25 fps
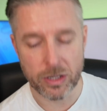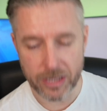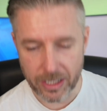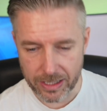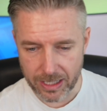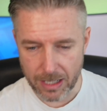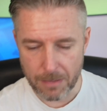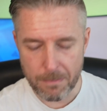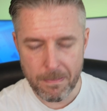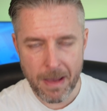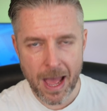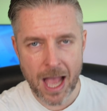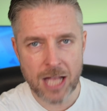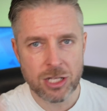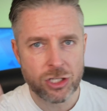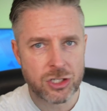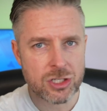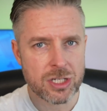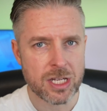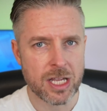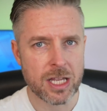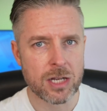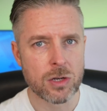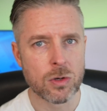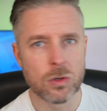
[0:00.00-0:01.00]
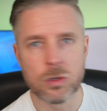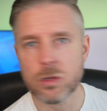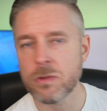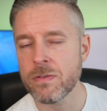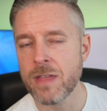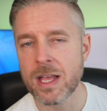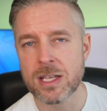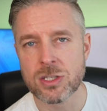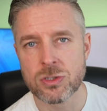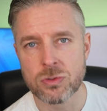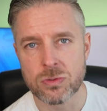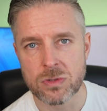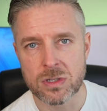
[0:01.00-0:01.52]
that they're patched in, all of
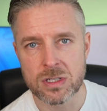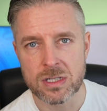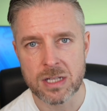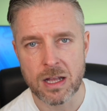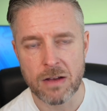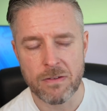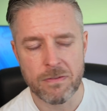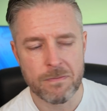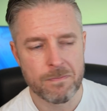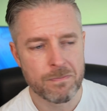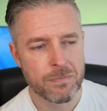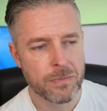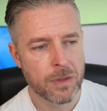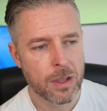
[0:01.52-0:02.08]
that sort of stuff.